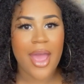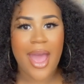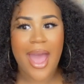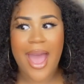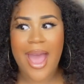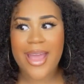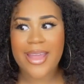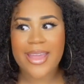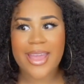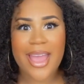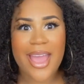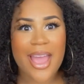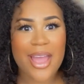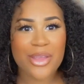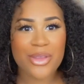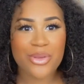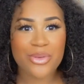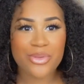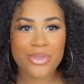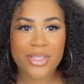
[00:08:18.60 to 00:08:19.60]
I
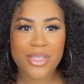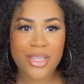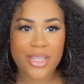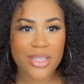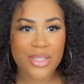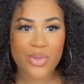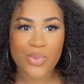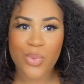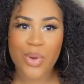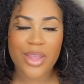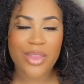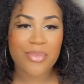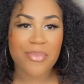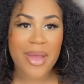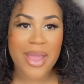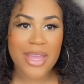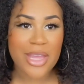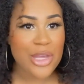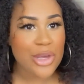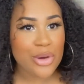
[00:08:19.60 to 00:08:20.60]
can't use this with
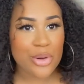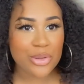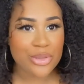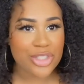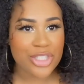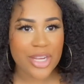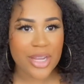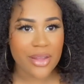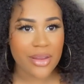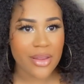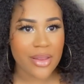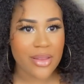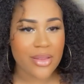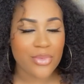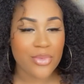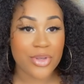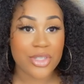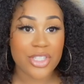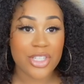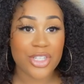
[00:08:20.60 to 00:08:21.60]
my Eco Gel,
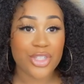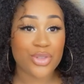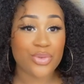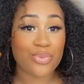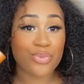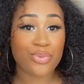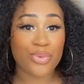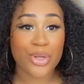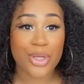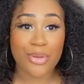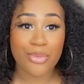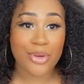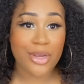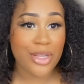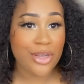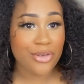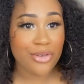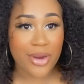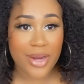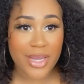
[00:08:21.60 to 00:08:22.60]
which is really,
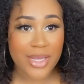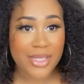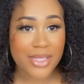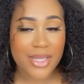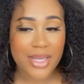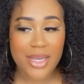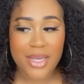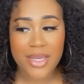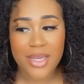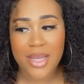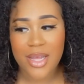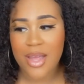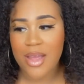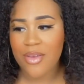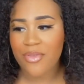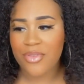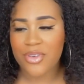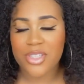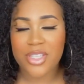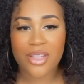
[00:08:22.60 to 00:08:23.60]
really crazy.
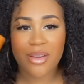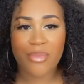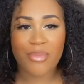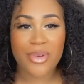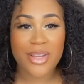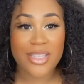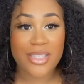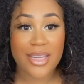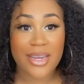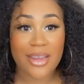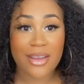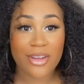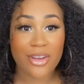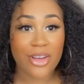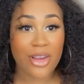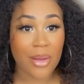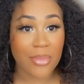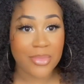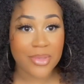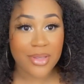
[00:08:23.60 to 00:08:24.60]
For some reason it
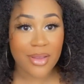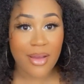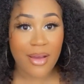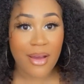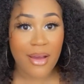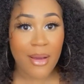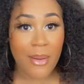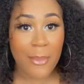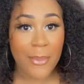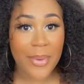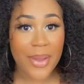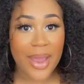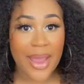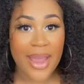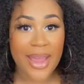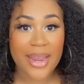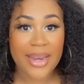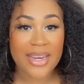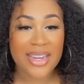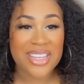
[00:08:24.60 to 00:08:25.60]
clumps up
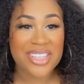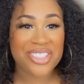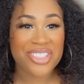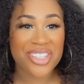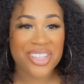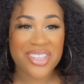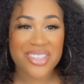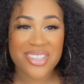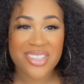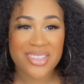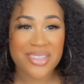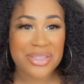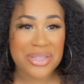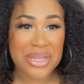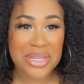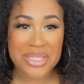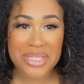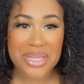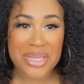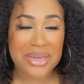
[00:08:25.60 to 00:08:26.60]
and it just
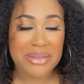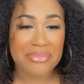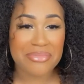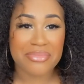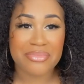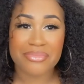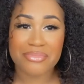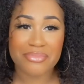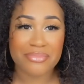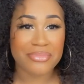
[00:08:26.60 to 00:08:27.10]
doesn't,